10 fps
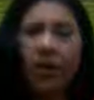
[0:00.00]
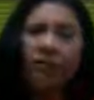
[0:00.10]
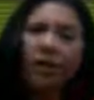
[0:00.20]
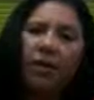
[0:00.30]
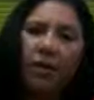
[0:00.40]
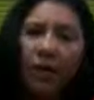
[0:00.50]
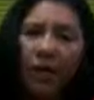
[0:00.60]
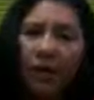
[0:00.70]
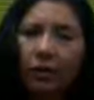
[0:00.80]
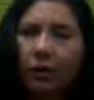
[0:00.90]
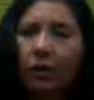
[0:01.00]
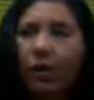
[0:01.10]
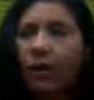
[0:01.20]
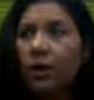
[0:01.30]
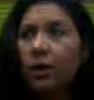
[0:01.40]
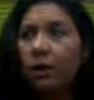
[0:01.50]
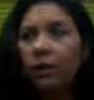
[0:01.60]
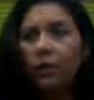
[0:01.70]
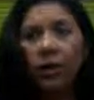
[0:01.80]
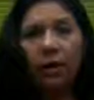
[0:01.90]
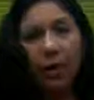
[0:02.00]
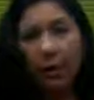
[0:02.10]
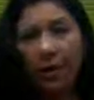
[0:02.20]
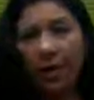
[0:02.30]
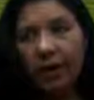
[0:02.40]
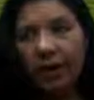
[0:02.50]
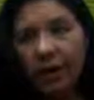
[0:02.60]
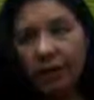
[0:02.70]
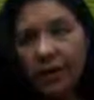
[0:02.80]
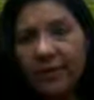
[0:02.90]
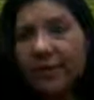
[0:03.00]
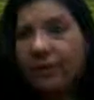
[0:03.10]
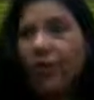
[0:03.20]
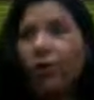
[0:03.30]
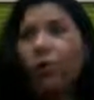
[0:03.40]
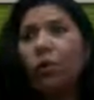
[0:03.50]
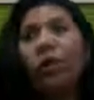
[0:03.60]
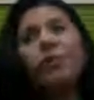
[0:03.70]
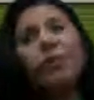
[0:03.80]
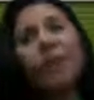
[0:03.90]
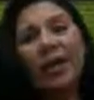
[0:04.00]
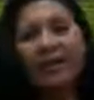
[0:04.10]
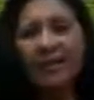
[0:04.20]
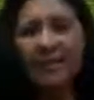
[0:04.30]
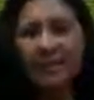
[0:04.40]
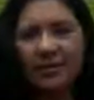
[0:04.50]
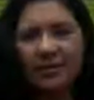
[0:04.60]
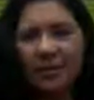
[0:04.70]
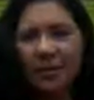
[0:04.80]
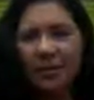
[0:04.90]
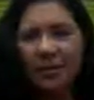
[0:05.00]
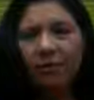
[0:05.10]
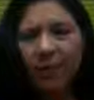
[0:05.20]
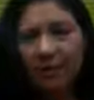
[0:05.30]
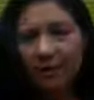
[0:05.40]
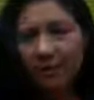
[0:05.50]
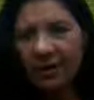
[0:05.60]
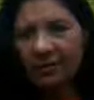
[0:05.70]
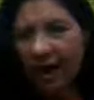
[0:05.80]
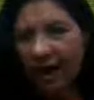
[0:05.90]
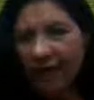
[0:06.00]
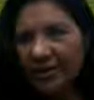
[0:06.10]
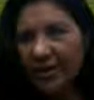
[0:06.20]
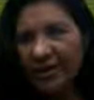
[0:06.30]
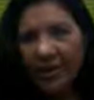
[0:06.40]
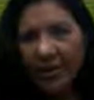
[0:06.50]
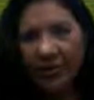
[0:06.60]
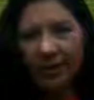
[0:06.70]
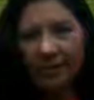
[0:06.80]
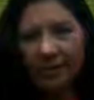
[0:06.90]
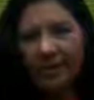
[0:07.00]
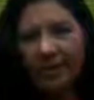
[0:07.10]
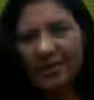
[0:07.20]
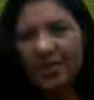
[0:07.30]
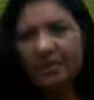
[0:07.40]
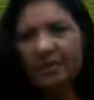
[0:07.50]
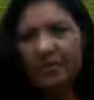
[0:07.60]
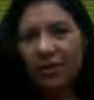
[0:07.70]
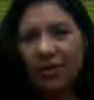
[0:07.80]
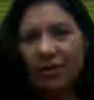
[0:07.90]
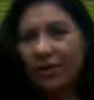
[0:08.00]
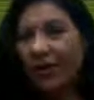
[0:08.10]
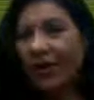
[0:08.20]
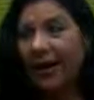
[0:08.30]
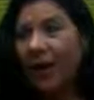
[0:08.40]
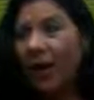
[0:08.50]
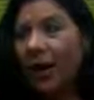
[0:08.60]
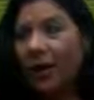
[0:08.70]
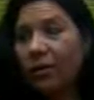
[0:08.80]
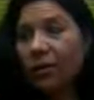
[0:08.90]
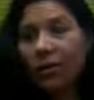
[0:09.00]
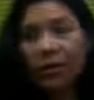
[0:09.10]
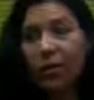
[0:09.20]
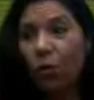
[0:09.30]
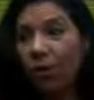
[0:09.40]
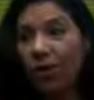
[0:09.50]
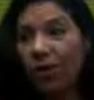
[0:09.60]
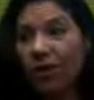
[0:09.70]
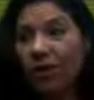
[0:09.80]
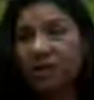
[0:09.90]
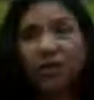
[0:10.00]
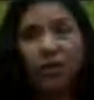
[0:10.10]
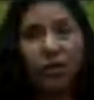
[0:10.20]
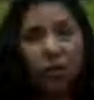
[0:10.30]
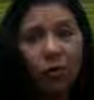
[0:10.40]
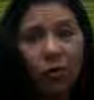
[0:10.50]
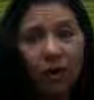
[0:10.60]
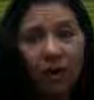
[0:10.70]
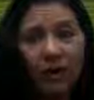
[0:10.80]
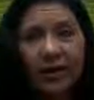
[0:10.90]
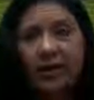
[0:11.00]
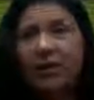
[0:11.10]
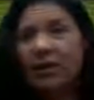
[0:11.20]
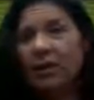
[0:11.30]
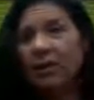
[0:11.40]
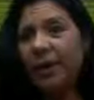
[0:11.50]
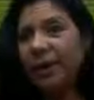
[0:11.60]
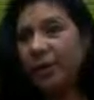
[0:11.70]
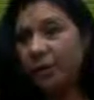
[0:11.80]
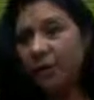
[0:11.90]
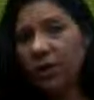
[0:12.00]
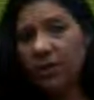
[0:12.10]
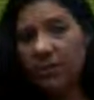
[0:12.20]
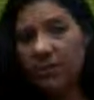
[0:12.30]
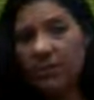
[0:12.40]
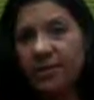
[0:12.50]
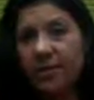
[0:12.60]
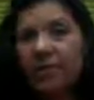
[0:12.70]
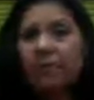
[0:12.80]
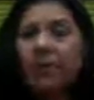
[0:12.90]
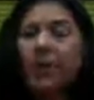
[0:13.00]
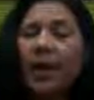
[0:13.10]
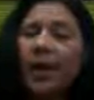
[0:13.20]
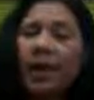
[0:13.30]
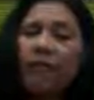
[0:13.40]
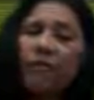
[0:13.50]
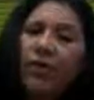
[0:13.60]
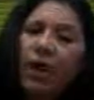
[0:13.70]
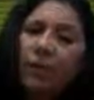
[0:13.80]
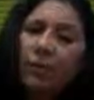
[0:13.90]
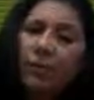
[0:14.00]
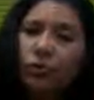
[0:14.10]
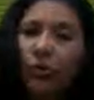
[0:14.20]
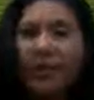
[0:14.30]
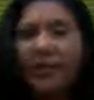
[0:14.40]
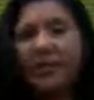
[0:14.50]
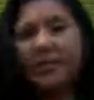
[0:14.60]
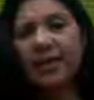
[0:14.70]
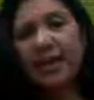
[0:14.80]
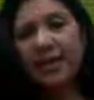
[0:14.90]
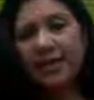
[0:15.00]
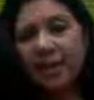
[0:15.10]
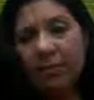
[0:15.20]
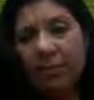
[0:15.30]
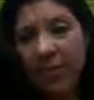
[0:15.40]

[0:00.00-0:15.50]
or if I'm talking to a property owners, they do a lot of due diligence. Whether their financial capacities will really allow her to, she'll go for it, she will not go for it, she'll be agreed to the terms. And if we are jointly signing some